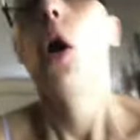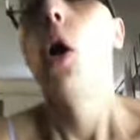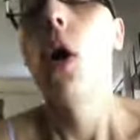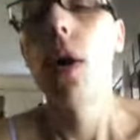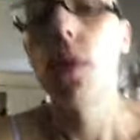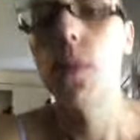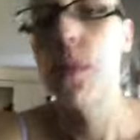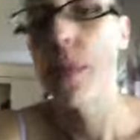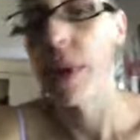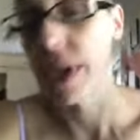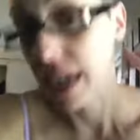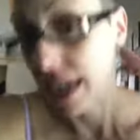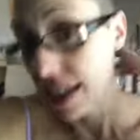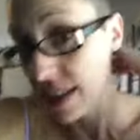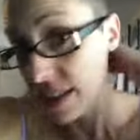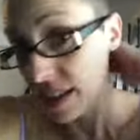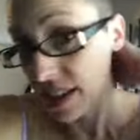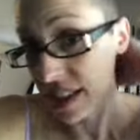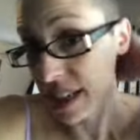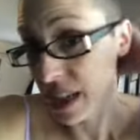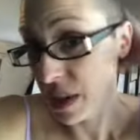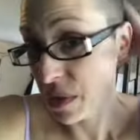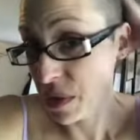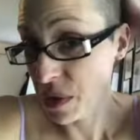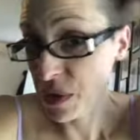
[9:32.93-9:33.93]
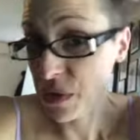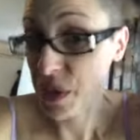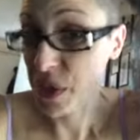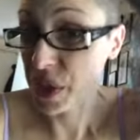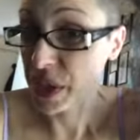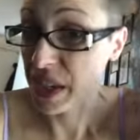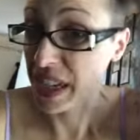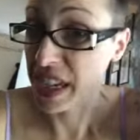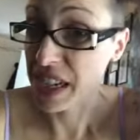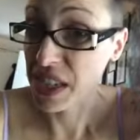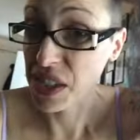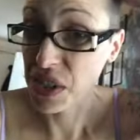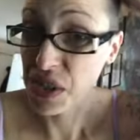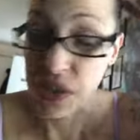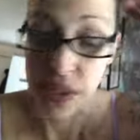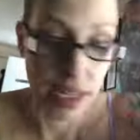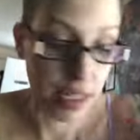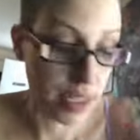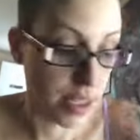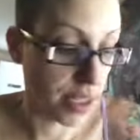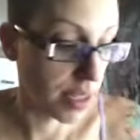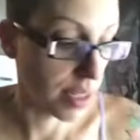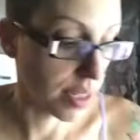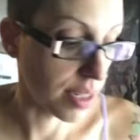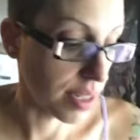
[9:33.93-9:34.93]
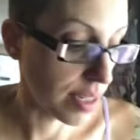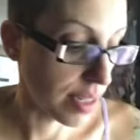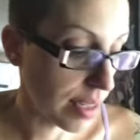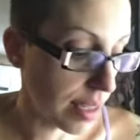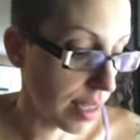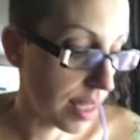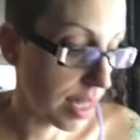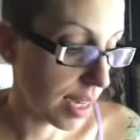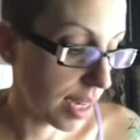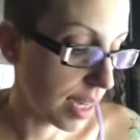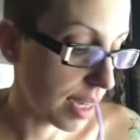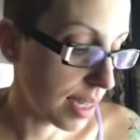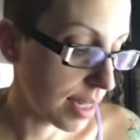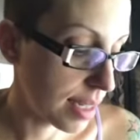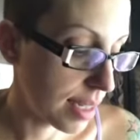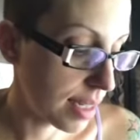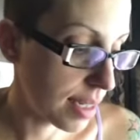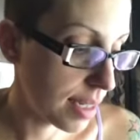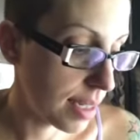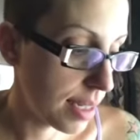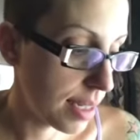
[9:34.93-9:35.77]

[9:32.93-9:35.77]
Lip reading: But I thought that was very interesting that